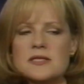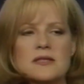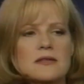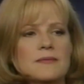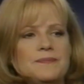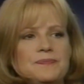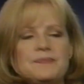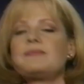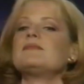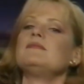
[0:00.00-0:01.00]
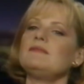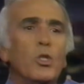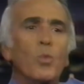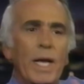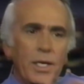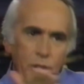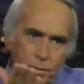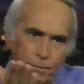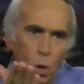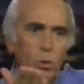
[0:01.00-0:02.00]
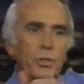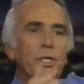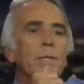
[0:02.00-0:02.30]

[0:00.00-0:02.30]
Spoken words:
Organs and passageways and folds.